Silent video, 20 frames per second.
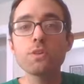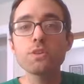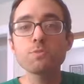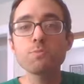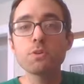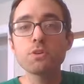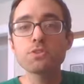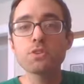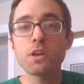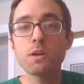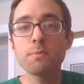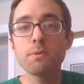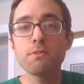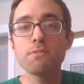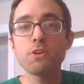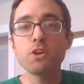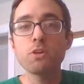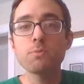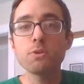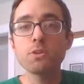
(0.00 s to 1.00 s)
these books are going to be
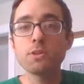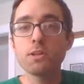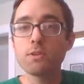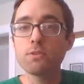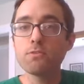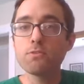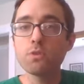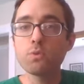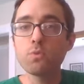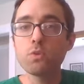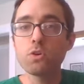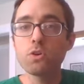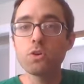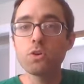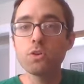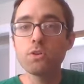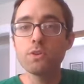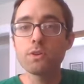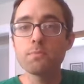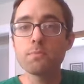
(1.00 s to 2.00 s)
available all over the
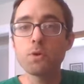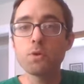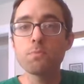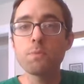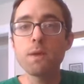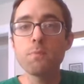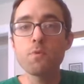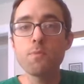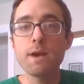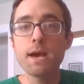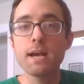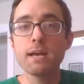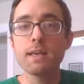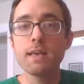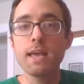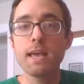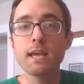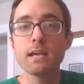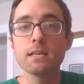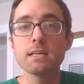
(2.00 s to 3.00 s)
world in both
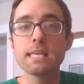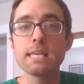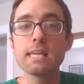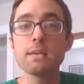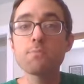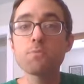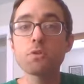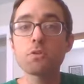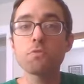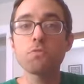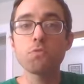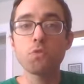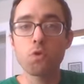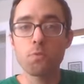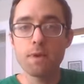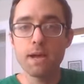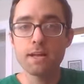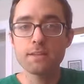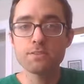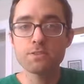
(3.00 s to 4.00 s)
paperback and ebook
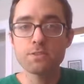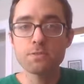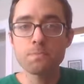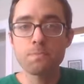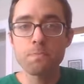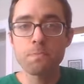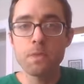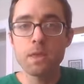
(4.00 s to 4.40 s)
formats.